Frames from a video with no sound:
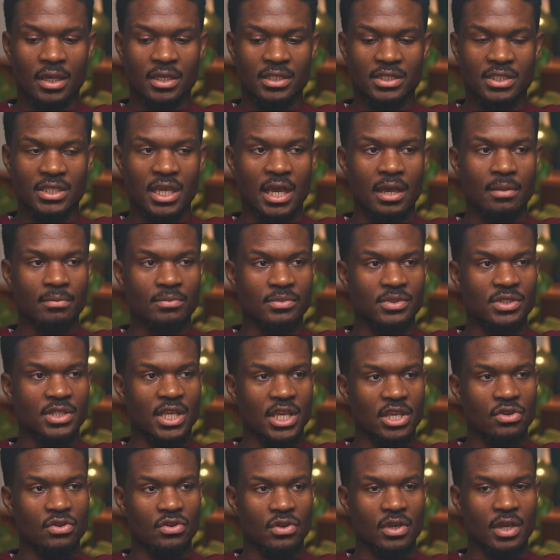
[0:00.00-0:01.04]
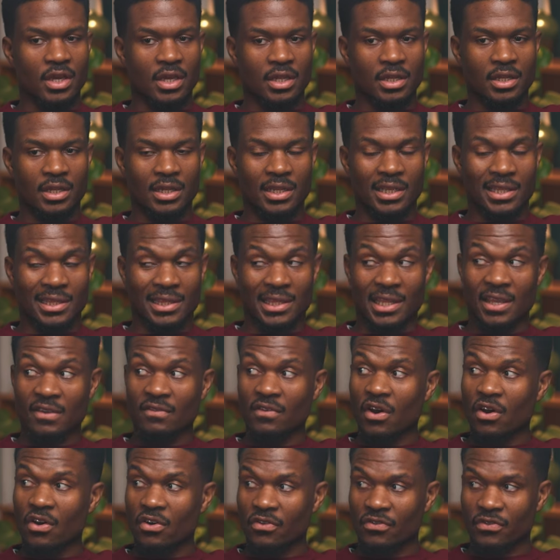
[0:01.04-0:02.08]
sums that you can live
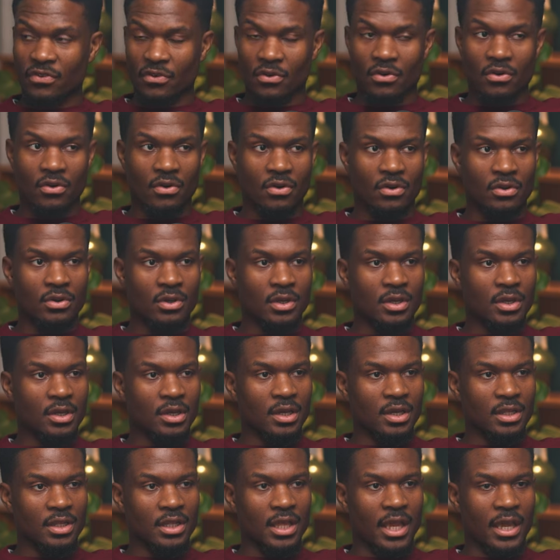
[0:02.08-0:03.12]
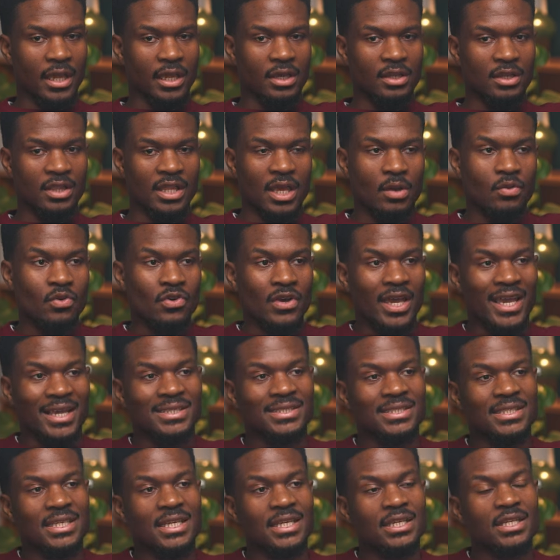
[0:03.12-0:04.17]
off, or like that will
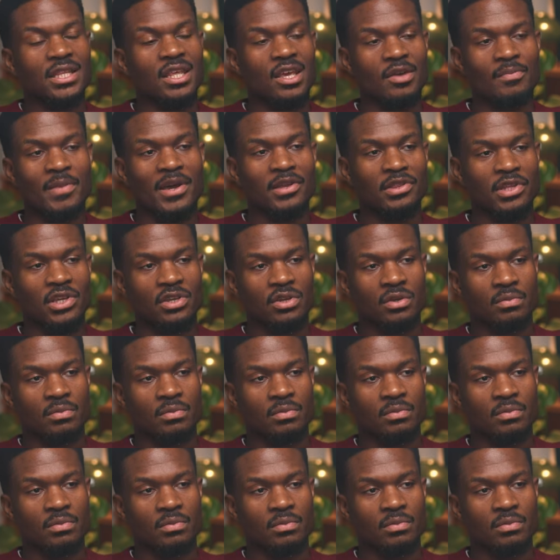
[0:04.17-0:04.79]
exceed the amount that